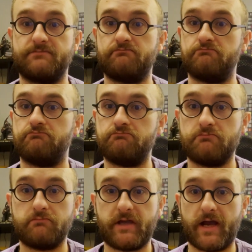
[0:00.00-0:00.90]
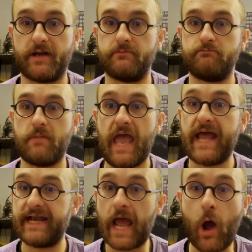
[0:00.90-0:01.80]
kind of heading
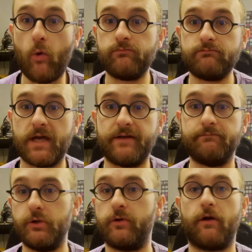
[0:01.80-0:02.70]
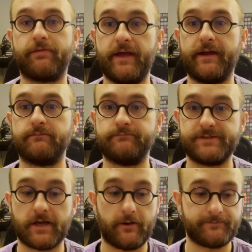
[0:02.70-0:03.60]
out and doing our thing. So
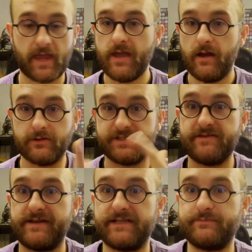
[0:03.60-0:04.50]
we'll see you in the next part.